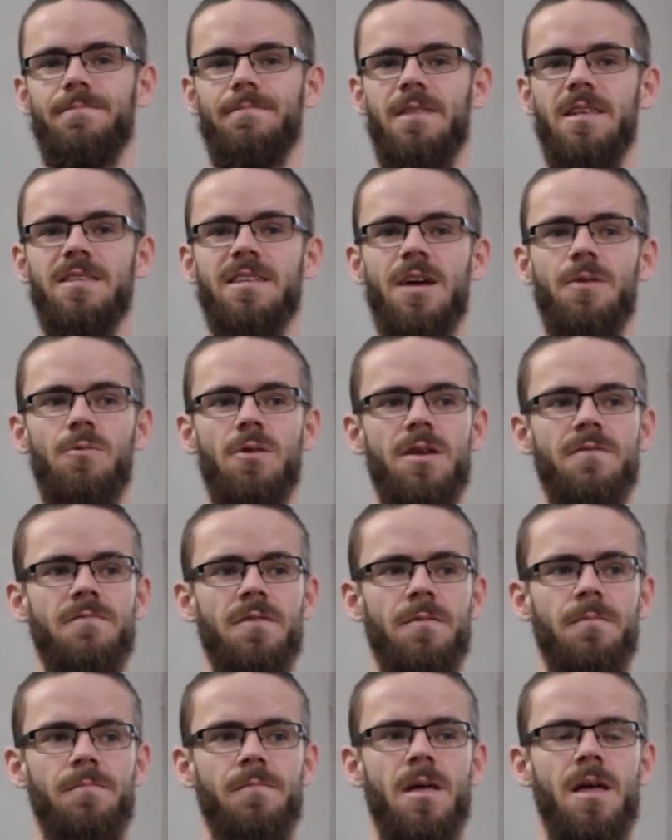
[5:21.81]
Let's get rid of
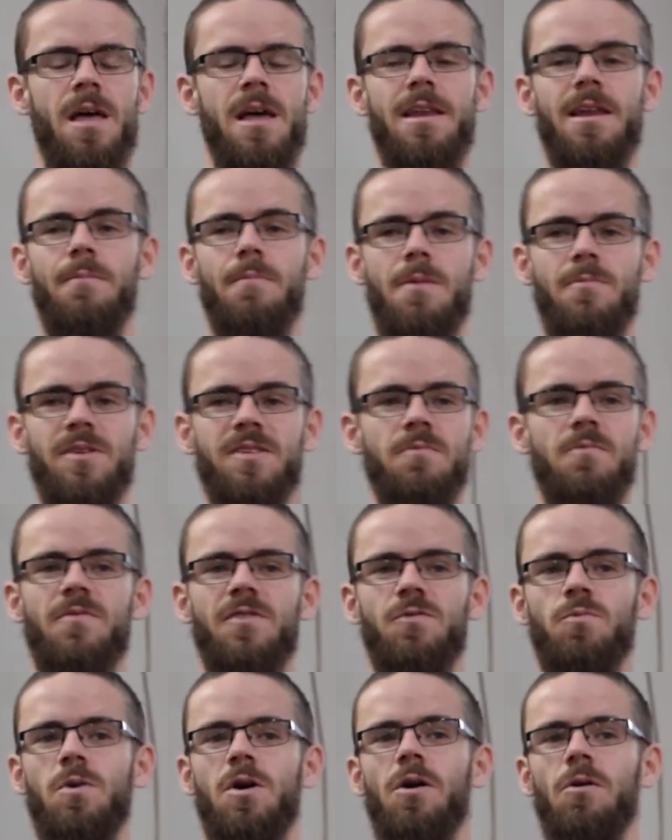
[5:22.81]
him. Now, maybe some of
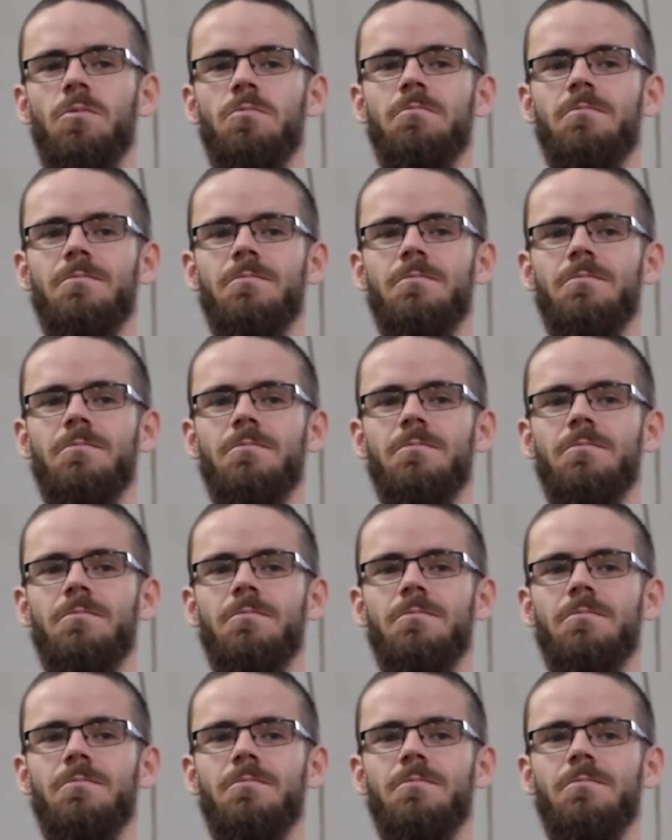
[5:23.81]
us, we don't,